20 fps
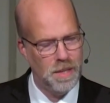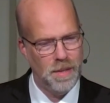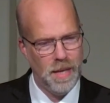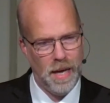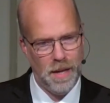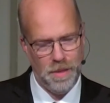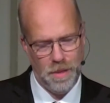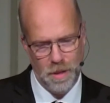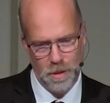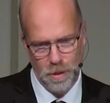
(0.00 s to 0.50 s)

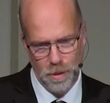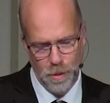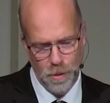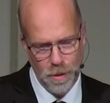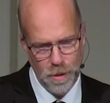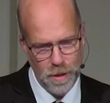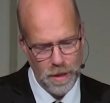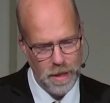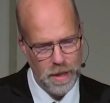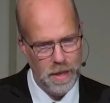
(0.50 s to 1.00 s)
that the
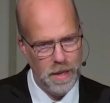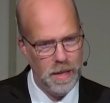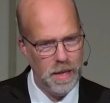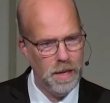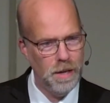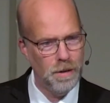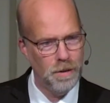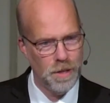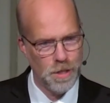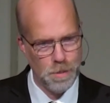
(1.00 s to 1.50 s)
Lord
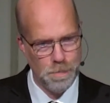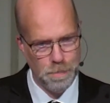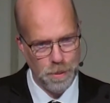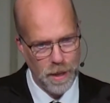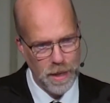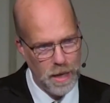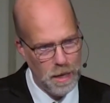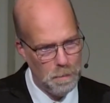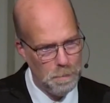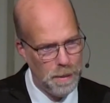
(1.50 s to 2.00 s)
here is
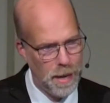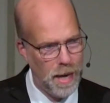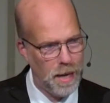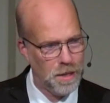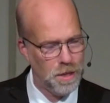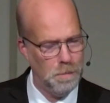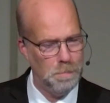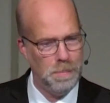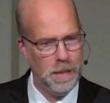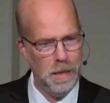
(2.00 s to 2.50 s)
bringing back
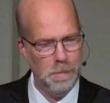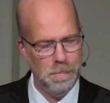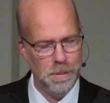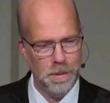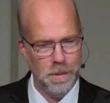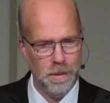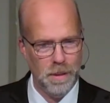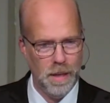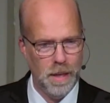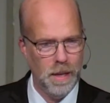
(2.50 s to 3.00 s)
the
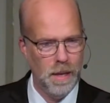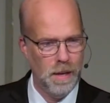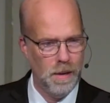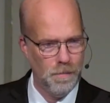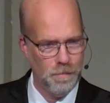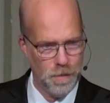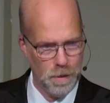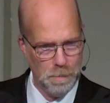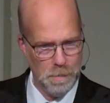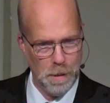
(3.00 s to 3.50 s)
people
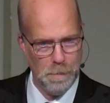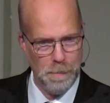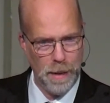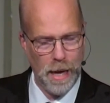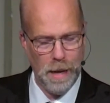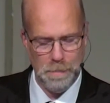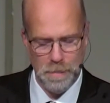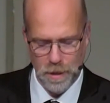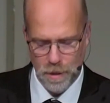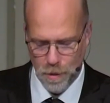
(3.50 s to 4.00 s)
from the
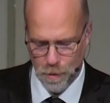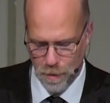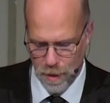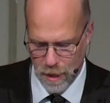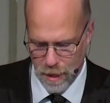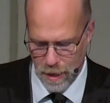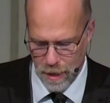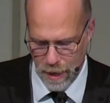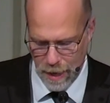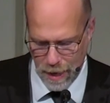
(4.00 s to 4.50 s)

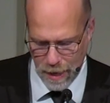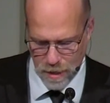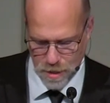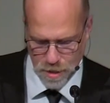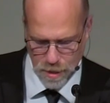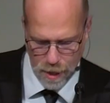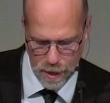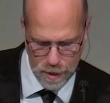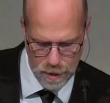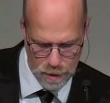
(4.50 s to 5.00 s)
Babylonian
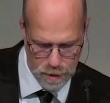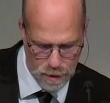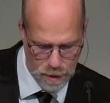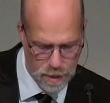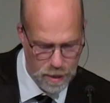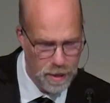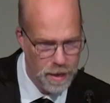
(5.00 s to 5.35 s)
exile.